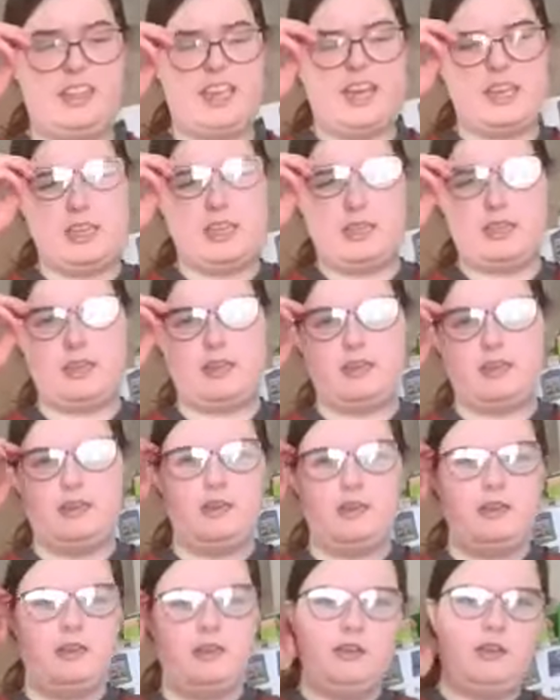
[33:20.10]
cake
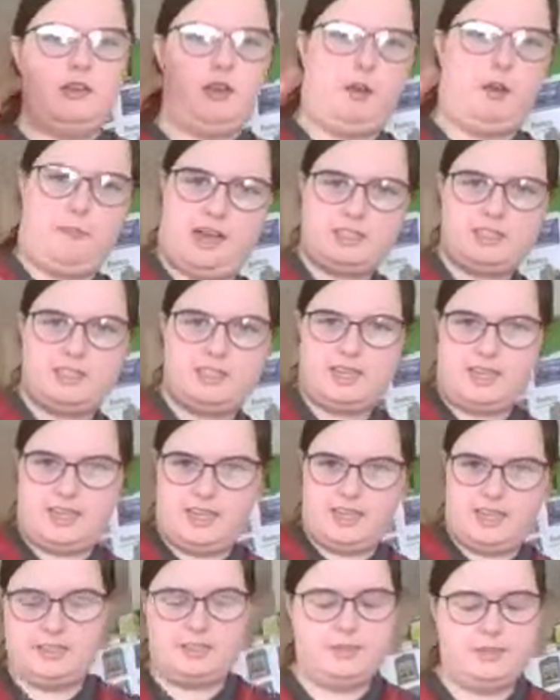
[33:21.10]
batter
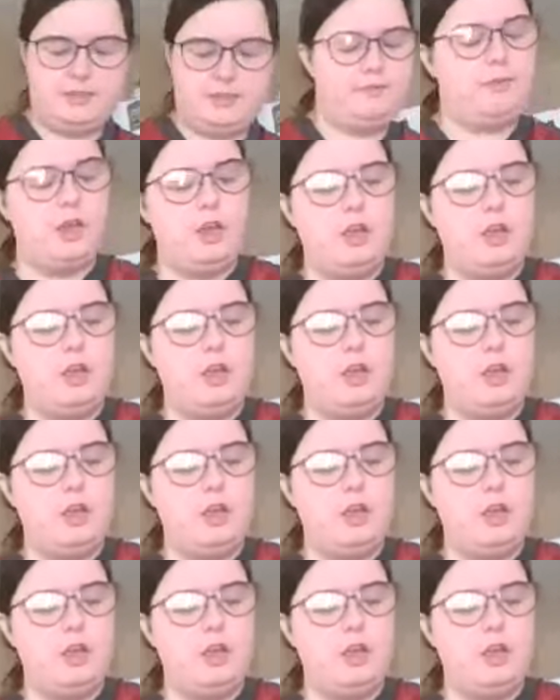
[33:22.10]
is,